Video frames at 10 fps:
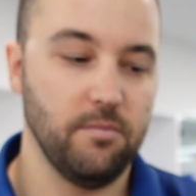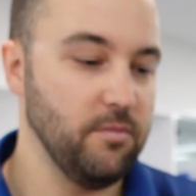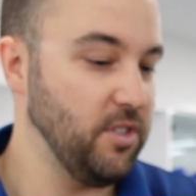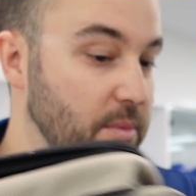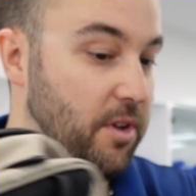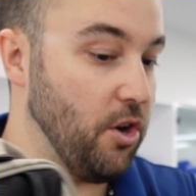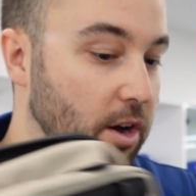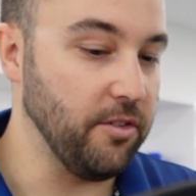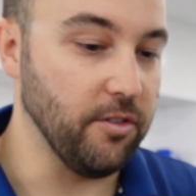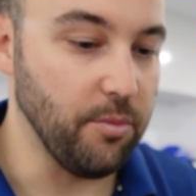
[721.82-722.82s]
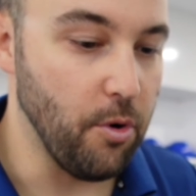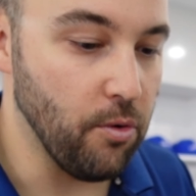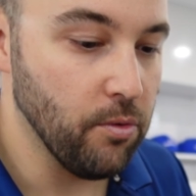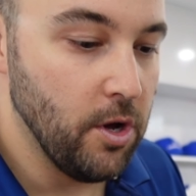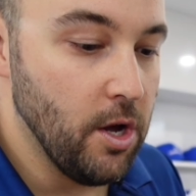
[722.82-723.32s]
Something nice and small.
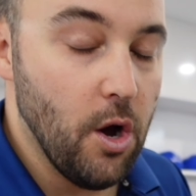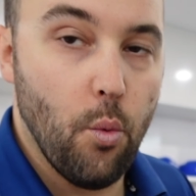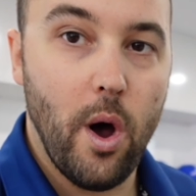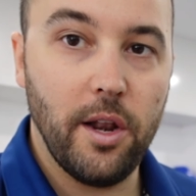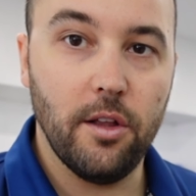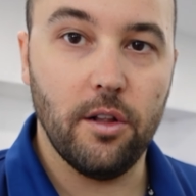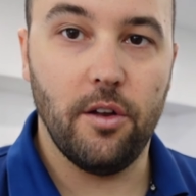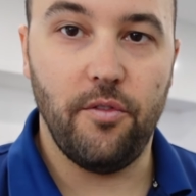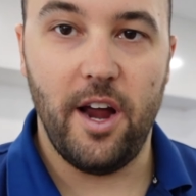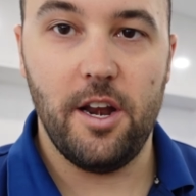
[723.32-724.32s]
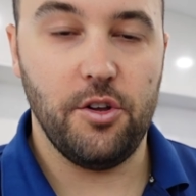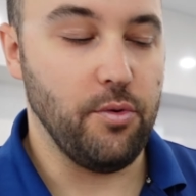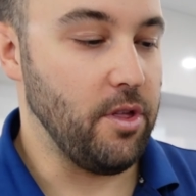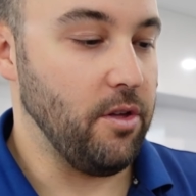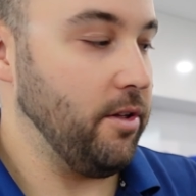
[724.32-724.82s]
One little advantage
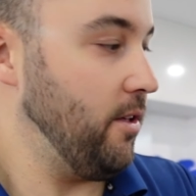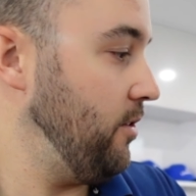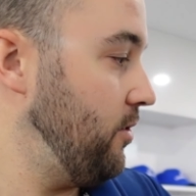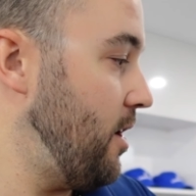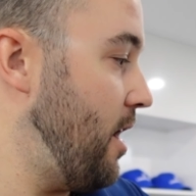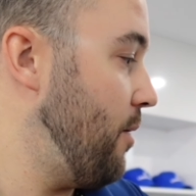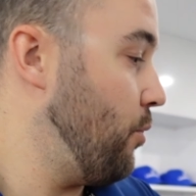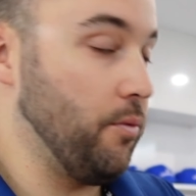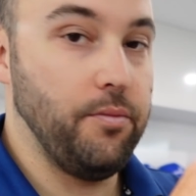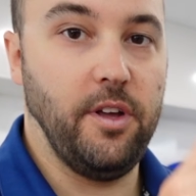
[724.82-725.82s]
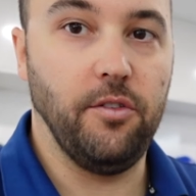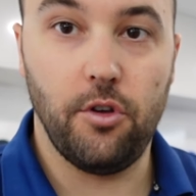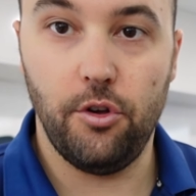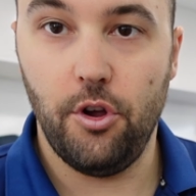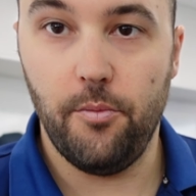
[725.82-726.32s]
with a lot of these, well, these
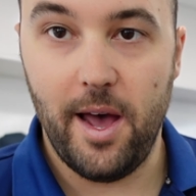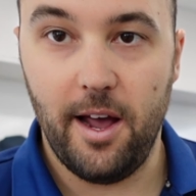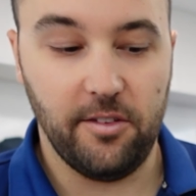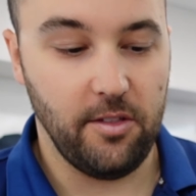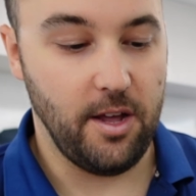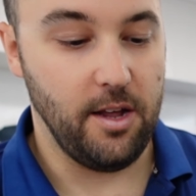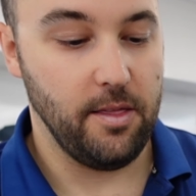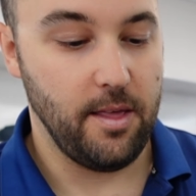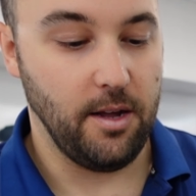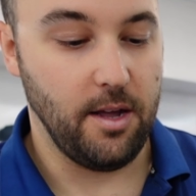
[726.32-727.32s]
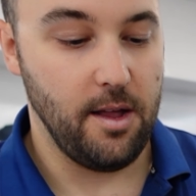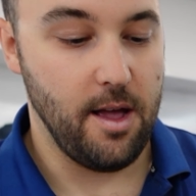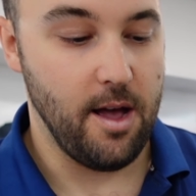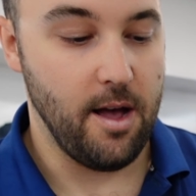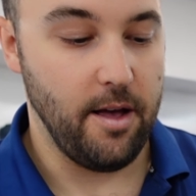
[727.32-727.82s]
2 new bags that they
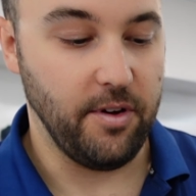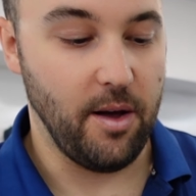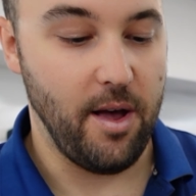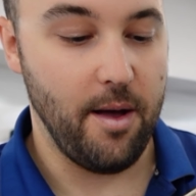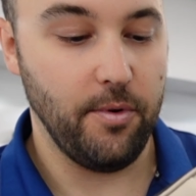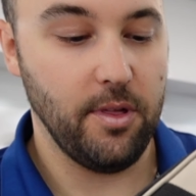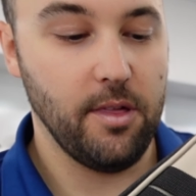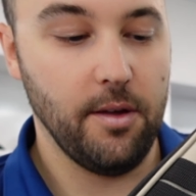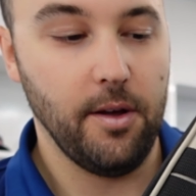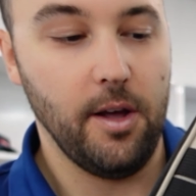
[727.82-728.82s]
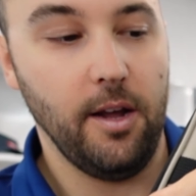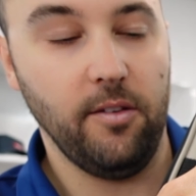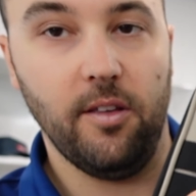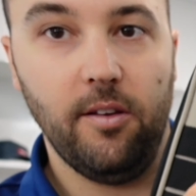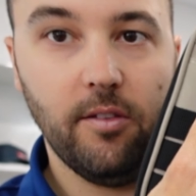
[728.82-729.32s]
have come out with
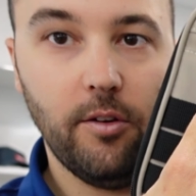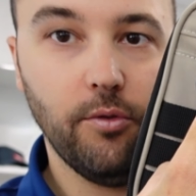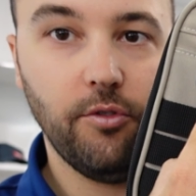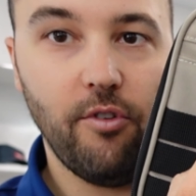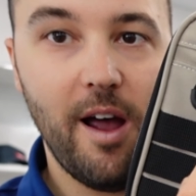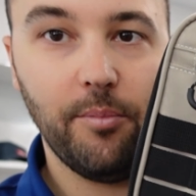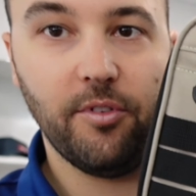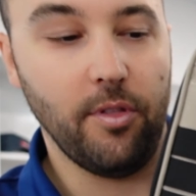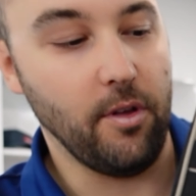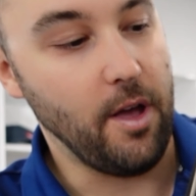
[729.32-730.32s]
is these little straps on the,